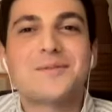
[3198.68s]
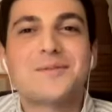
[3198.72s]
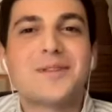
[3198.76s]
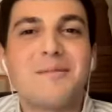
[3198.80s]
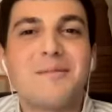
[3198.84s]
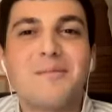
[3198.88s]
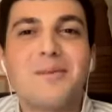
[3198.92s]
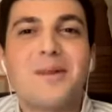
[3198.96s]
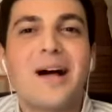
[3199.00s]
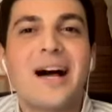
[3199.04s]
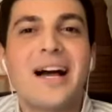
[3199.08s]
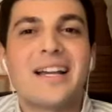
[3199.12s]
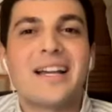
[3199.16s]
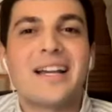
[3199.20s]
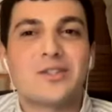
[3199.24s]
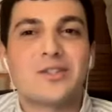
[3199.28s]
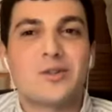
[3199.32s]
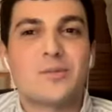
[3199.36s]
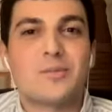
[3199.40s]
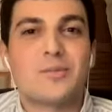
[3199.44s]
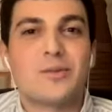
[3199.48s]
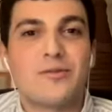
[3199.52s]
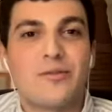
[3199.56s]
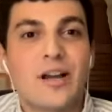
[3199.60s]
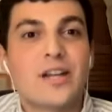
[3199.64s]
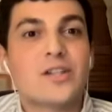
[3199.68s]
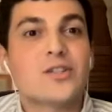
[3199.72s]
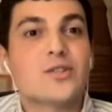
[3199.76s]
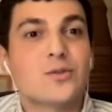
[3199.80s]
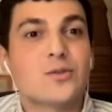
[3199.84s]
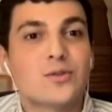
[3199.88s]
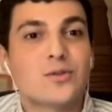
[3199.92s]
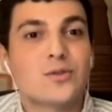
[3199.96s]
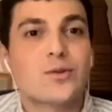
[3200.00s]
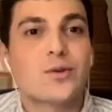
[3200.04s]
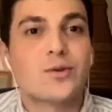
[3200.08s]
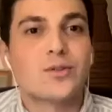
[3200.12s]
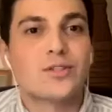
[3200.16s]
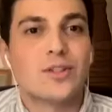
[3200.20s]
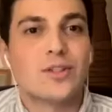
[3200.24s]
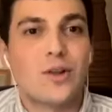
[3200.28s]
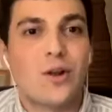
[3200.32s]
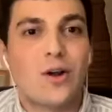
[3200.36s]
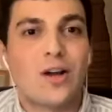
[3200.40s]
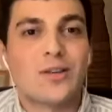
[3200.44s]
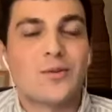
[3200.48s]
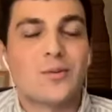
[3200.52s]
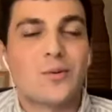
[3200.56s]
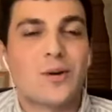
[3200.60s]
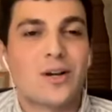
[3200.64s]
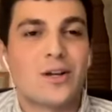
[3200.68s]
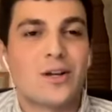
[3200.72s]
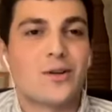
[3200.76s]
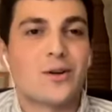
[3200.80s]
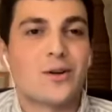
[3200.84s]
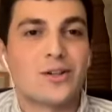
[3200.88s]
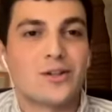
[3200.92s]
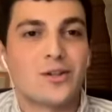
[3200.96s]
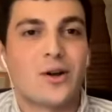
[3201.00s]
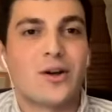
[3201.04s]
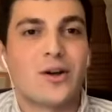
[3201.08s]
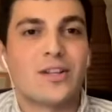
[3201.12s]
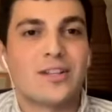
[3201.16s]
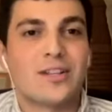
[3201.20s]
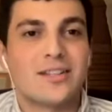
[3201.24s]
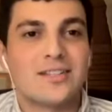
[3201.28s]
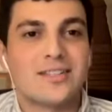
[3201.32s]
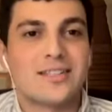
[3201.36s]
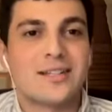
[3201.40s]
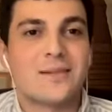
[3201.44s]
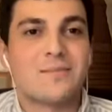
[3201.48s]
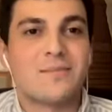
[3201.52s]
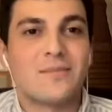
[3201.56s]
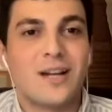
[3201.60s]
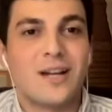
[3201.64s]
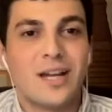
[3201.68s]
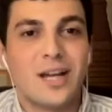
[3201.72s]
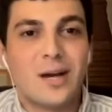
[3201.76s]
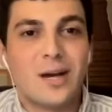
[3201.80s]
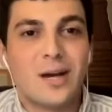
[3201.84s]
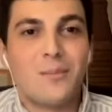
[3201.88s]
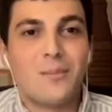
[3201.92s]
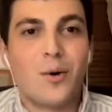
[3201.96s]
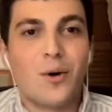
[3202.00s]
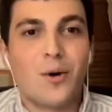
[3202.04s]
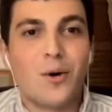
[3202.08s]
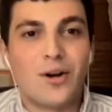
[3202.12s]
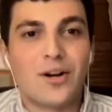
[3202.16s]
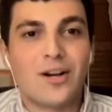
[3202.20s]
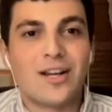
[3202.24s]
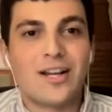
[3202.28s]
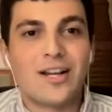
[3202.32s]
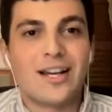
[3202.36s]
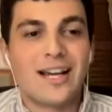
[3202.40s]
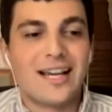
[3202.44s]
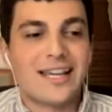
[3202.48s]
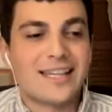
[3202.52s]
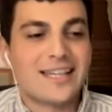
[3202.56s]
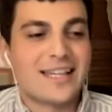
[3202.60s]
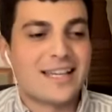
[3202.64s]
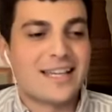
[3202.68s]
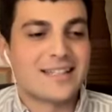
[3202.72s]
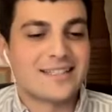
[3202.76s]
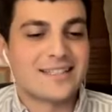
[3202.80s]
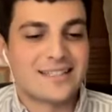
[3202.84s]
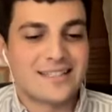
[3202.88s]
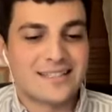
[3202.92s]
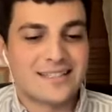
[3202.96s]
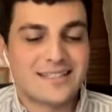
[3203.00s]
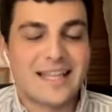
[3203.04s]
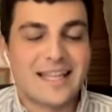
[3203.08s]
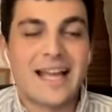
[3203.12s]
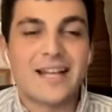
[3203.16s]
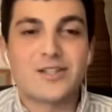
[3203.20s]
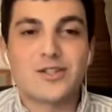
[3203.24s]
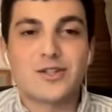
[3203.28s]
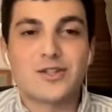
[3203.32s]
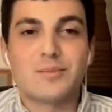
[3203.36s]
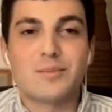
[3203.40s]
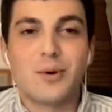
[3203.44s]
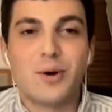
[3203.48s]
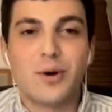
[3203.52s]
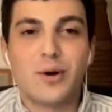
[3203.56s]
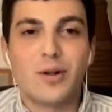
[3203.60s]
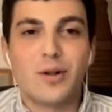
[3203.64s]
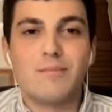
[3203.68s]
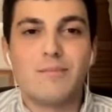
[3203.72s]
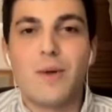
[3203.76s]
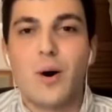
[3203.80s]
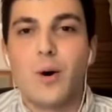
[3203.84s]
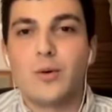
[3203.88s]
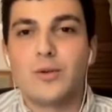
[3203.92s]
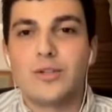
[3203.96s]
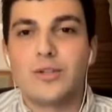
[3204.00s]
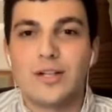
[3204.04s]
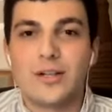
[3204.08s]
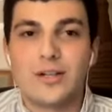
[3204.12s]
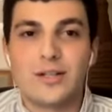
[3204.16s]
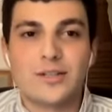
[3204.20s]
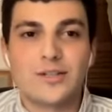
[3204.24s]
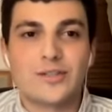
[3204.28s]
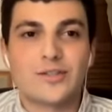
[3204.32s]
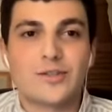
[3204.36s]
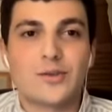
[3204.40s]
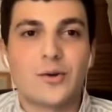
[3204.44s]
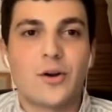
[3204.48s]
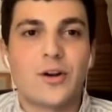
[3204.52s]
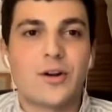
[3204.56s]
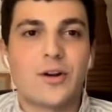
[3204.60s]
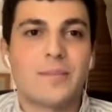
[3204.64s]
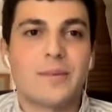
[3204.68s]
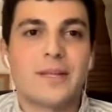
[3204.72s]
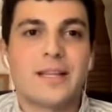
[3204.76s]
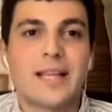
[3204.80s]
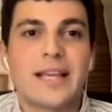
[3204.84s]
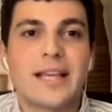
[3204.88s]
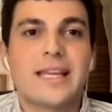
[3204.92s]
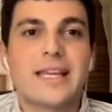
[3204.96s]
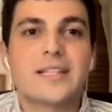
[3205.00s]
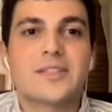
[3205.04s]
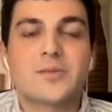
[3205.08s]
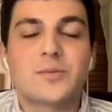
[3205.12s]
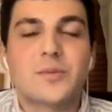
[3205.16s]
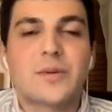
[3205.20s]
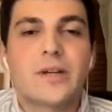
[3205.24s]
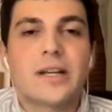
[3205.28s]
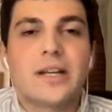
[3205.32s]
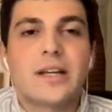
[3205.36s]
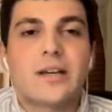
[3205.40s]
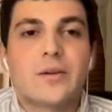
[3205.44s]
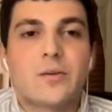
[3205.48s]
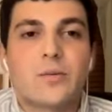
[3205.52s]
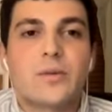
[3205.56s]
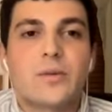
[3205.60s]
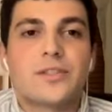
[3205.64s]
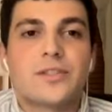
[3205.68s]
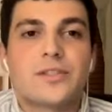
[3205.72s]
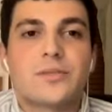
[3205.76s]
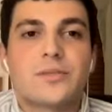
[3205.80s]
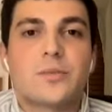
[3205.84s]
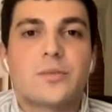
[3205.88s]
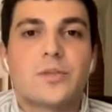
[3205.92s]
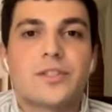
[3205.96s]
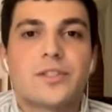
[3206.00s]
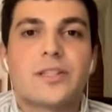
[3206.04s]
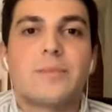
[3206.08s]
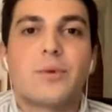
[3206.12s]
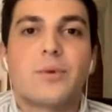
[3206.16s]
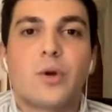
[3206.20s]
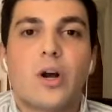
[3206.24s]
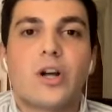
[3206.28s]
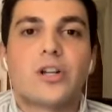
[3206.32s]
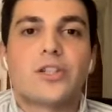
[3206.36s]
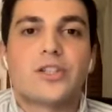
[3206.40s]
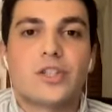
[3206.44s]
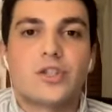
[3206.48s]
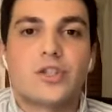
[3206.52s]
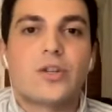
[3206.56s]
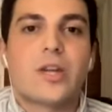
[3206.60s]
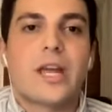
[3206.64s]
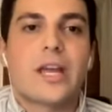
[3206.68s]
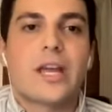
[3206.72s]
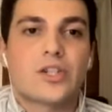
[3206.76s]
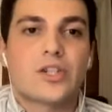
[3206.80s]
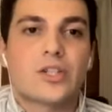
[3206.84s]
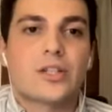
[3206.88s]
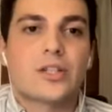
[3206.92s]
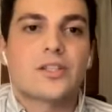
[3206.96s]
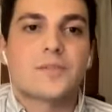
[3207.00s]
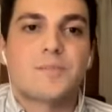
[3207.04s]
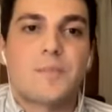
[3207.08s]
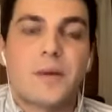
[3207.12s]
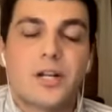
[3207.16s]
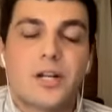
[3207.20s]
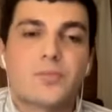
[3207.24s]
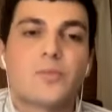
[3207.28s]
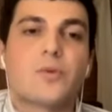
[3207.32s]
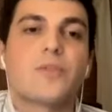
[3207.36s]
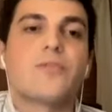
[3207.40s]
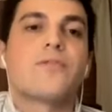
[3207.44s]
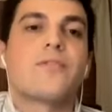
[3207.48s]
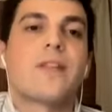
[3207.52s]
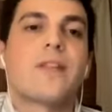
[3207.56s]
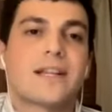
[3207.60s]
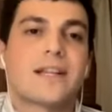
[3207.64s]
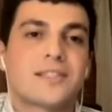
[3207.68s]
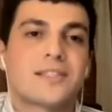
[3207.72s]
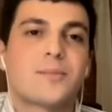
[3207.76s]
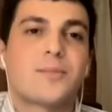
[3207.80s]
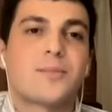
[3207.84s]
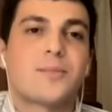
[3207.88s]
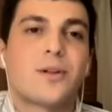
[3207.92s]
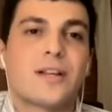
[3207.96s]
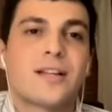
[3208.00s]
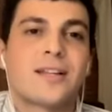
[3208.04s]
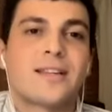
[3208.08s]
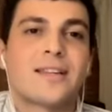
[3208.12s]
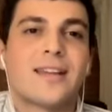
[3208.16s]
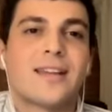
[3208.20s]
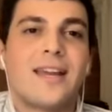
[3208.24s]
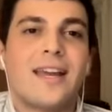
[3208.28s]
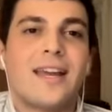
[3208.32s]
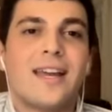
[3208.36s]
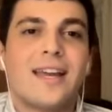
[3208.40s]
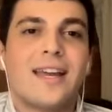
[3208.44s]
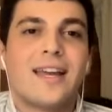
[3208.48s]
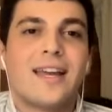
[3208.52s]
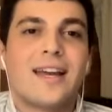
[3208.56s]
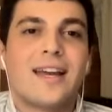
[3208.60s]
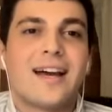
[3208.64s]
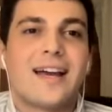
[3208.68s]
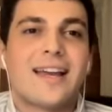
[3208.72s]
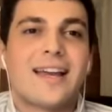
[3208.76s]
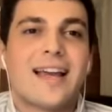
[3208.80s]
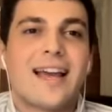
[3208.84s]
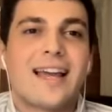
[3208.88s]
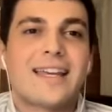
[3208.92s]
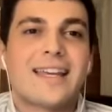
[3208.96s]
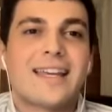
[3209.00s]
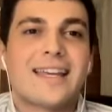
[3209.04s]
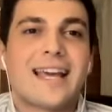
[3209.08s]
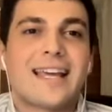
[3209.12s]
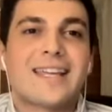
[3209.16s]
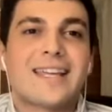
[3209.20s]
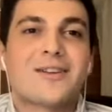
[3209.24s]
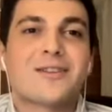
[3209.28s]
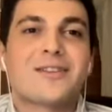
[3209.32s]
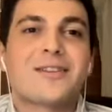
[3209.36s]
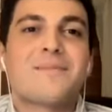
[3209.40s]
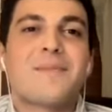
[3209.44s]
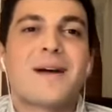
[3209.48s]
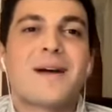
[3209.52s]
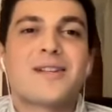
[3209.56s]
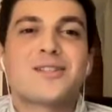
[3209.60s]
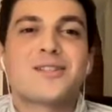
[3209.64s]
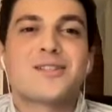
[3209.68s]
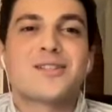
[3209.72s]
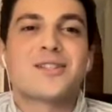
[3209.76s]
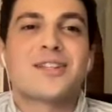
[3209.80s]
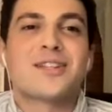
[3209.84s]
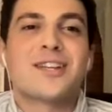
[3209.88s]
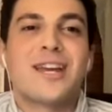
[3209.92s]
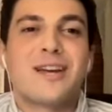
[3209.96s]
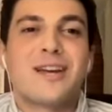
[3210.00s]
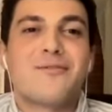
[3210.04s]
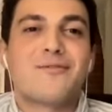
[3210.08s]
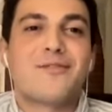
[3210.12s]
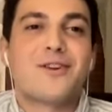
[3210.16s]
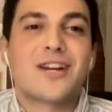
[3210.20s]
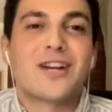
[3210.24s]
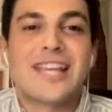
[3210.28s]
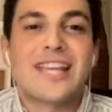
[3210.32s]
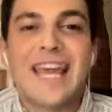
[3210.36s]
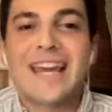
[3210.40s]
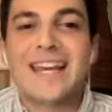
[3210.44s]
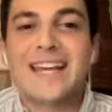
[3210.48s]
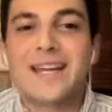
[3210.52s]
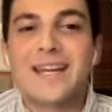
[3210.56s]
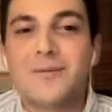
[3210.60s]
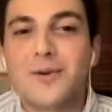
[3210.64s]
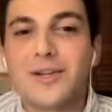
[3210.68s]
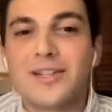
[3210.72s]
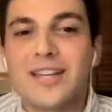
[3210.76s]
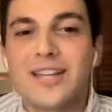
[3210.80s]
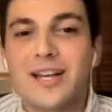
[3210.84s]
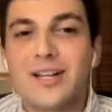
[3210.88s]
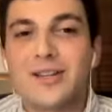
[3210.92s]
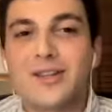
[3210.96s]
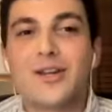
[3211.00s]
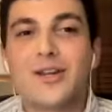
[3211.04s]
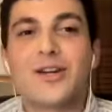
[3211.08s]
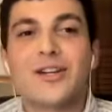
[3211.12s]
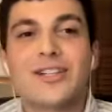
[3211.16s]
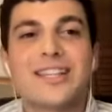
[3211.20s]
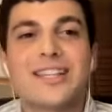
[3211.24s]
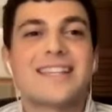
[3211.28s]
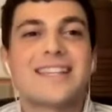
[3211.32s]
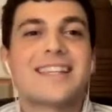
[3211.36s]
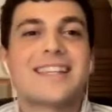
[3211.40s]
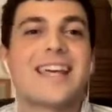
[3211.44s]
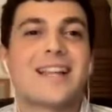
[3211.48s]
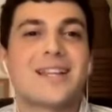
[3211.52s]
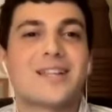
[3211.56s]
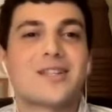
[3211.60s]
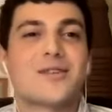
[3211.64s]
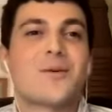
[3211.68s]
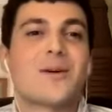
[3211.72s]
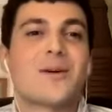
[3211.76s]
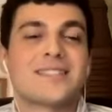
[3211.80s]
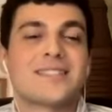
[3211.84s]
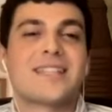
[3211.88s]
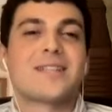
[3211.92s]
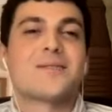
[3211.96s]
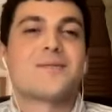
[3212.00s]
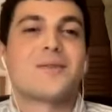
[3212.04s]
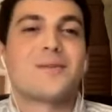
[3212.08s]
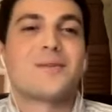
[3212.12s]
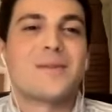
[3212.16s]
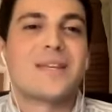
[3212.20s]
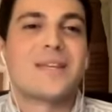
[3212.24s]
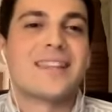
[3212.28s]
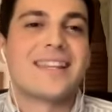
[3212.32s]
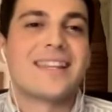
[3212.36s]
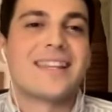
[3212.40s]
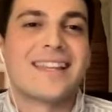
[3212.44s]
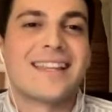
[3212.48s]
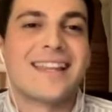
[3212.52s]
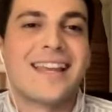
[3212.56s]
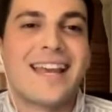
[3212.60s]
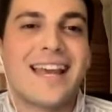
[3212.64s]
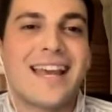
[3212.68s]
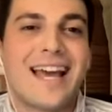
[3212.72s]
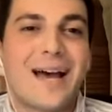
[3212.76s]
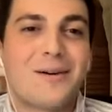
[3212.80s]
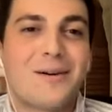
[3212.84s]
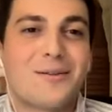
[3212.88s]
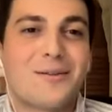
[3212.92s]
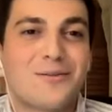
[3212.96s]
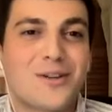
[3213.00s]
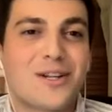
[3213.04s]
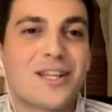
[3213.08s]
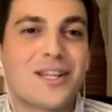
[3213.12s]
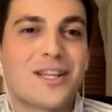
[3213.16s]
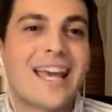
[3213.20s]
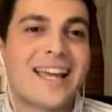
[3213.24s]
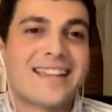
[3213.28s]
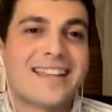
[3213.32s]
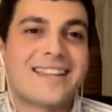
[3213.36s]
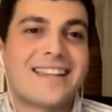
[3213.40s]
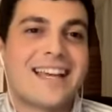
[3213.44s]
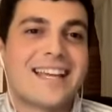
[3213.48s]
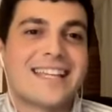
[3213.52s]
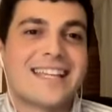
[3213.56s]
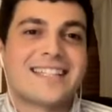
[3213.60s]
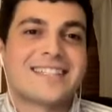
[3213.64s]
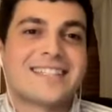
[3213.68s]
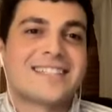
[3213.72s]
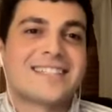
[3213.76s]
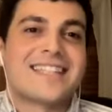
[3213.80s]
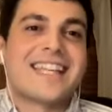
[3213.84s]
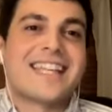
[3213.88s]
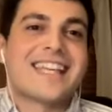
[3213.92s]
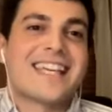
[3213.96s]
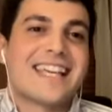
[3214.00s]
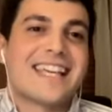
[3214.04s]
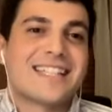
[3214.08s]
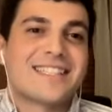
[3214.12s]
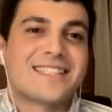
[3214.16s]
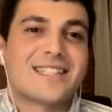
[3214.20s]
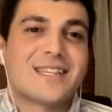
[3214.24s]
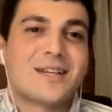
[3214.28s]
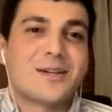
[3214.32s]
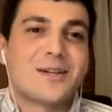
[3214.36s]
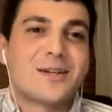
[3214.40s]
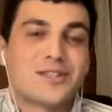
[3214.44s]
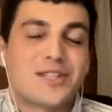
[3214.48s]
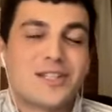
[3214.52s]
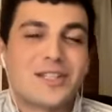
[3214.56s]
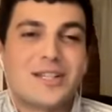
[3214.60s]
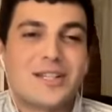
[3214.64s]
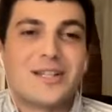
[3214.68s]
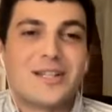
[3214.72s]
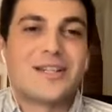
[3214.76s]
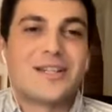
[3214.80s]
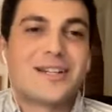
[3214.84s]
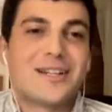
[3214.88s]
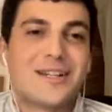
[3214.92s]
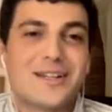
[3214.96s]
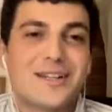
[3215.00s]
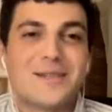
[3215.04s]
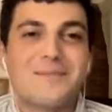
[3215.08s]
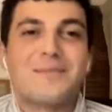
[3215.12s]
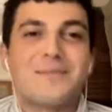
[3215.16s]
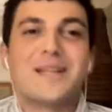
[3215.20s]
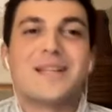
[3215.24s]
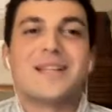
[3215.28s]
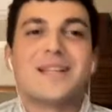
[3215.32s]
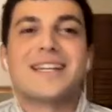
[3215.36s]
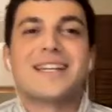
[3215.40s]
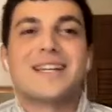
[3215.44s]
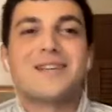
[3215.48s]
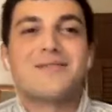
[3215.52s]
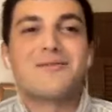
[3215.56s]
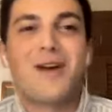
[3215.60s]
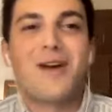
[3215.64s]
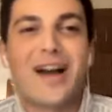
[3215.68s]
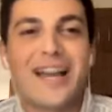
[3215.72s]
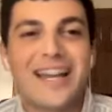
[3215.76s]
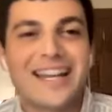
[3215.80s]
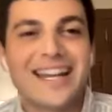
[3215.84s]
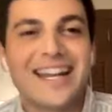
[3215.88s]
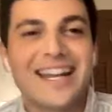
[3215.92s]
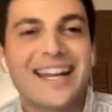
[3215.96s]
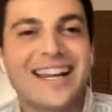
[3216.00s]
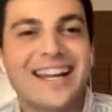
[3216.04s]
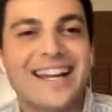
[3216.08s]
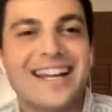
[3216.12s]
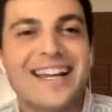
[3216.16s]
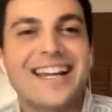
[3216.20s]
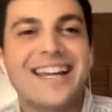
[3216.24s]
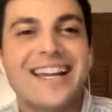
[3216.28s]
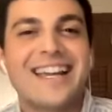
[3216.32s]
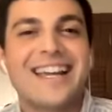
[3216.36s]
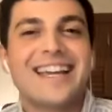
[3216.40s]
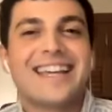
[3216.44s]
would apply to professional schools a lot, where you're taught some more, I guess, tangible models, but I guess with liberal arts education, it's much more flexible. And I can't imagine forgetting what I learned at Yale-NUS. That would mean that I would forget, I guess, thinking skills, analytical ability, writing.